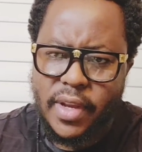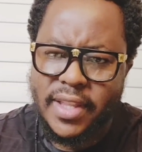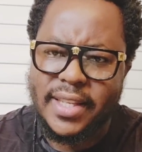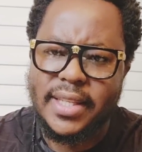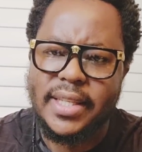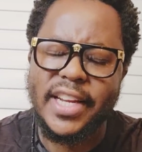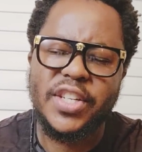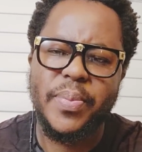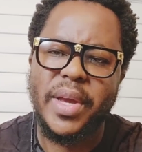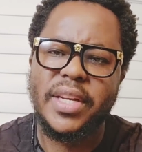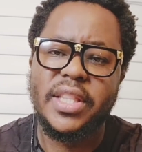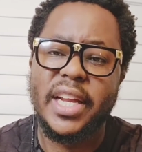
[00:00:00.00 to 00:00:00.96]
the
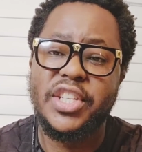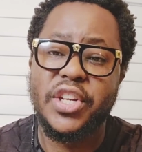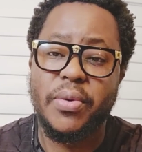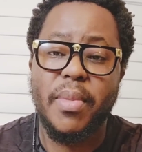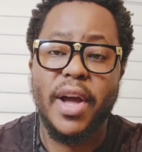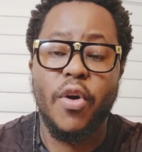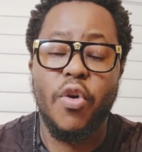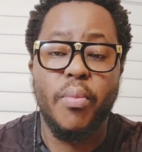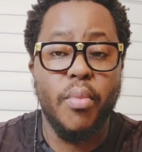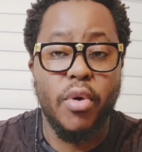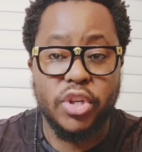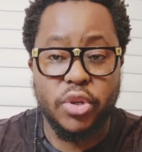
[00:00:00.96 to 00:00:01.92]
statement that Jeremiah
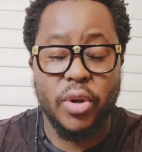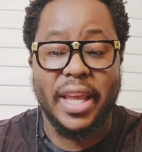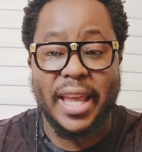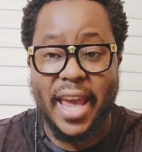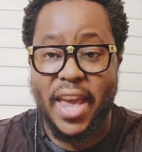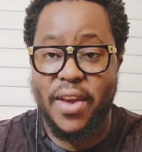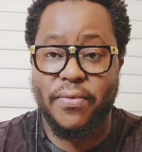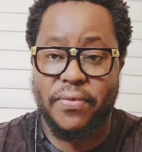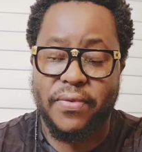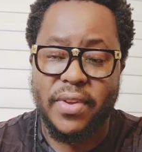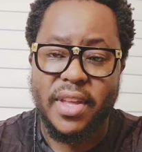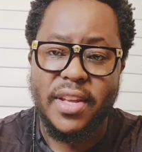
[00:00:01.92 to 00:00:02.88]
Omoto gave
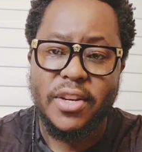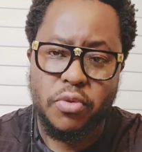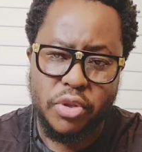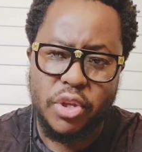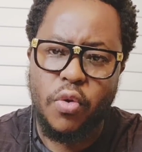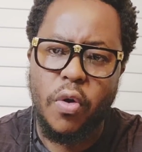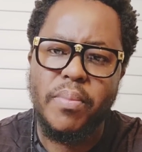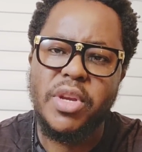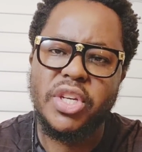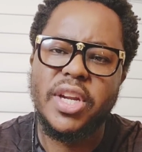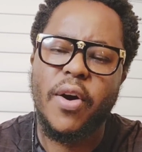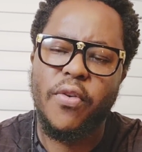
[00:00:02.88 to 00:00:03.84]
to the
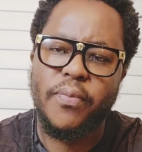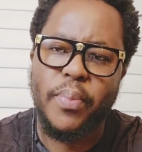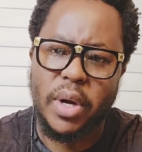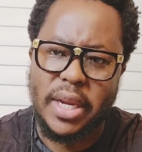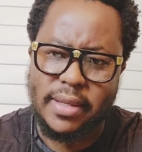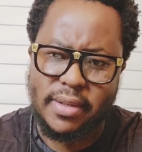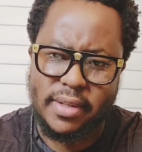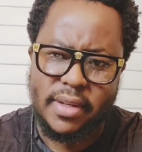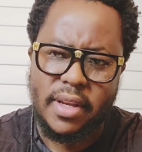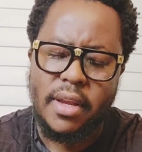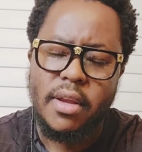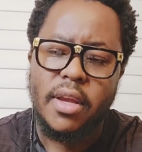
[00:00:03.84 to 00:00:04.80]
Commissioner of
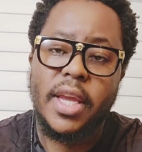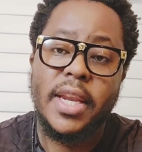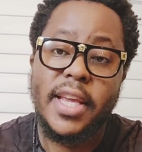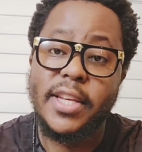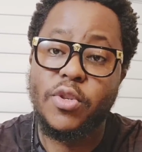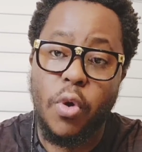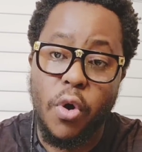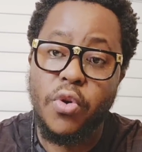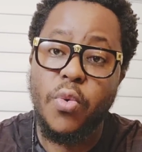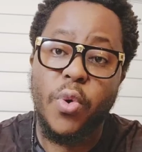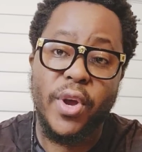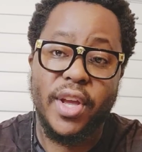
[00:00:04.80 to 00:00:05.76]
Police in his
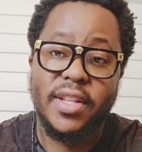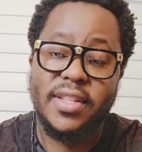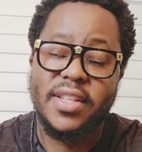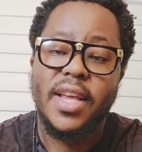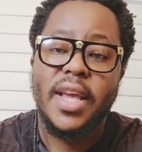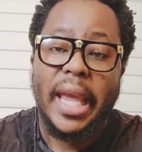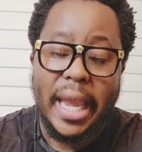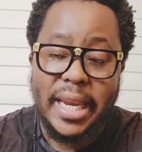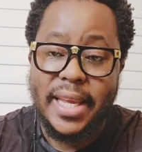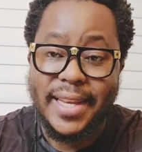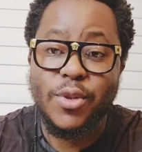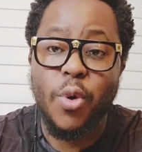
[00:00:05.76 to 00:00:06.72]
own words, in
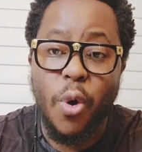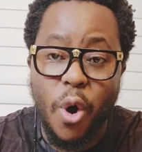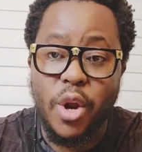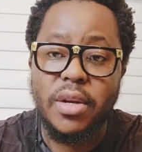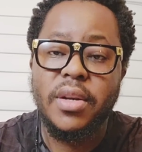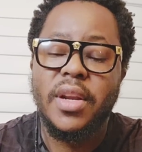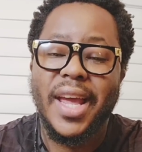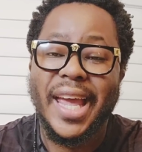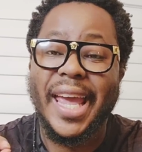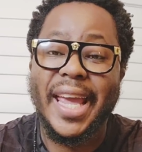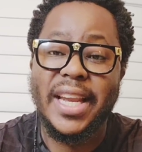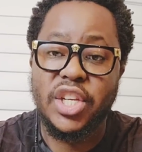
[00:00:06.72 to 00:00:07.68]
his own
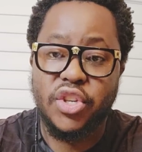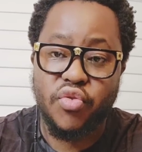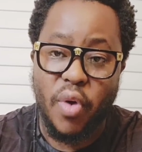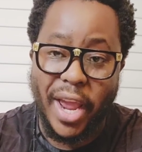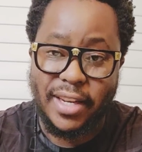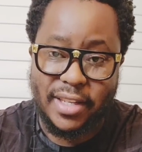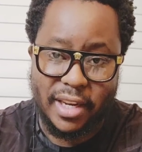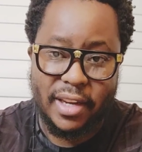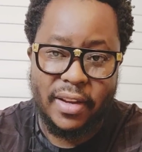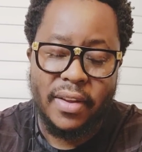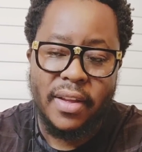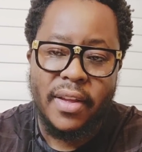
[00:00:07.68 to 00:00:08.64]
handwriting.